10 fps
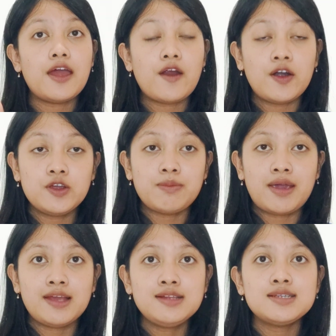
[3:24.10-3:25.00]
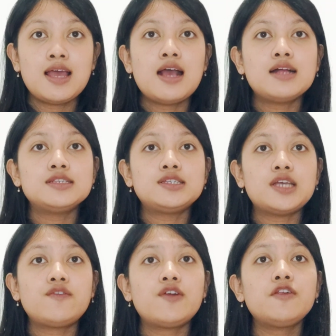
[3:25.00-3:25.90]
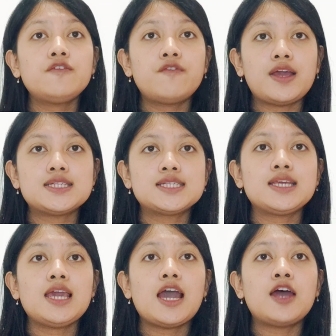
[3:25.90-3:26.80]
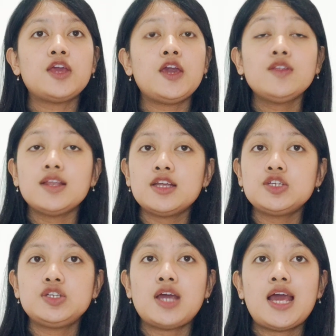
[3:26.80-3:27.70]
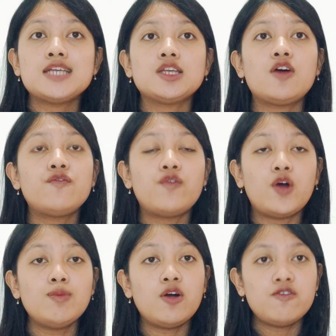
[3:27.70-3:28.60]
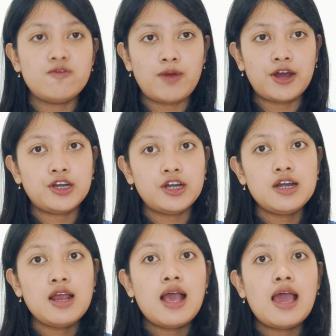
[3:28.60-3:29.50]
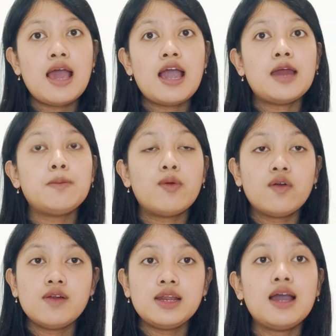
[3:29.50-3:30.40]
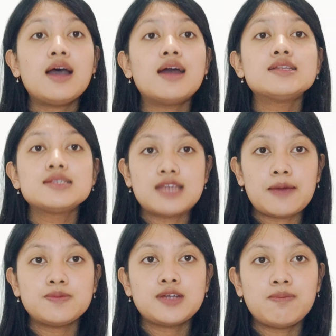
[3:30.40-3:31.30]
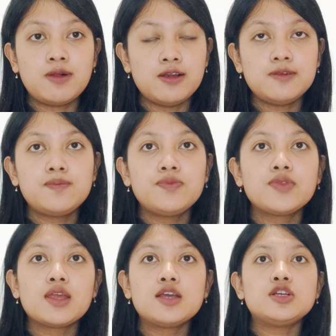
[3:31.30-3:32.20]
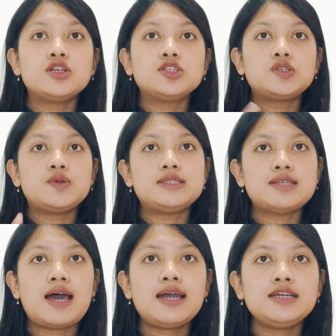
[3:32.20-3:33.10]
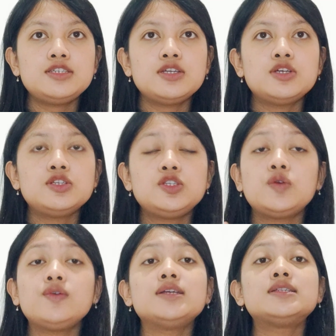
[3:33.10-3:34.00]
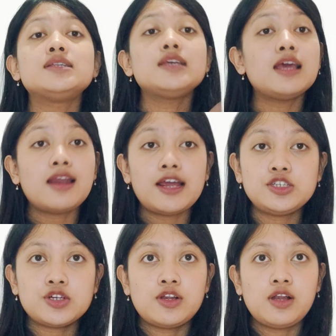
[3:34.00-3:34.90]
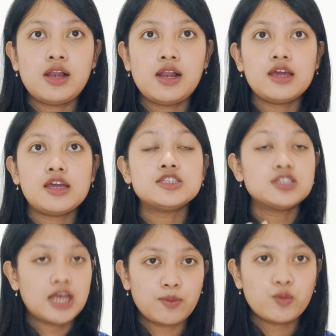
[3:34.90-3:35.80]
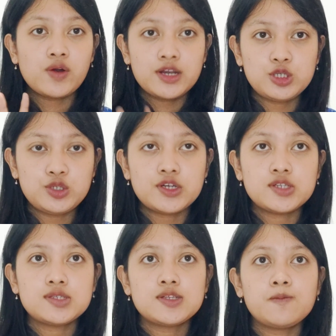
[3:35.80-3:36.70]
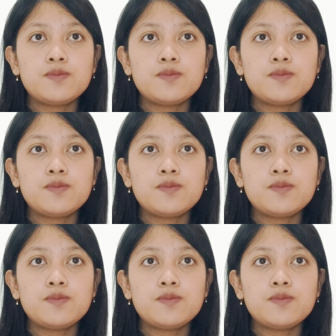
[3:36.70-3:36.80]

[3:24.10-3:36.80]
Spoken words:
arguments. Several faiths see that euthanasia is a form of murder and morally unacceptable. Suicide too is illegal in some religions.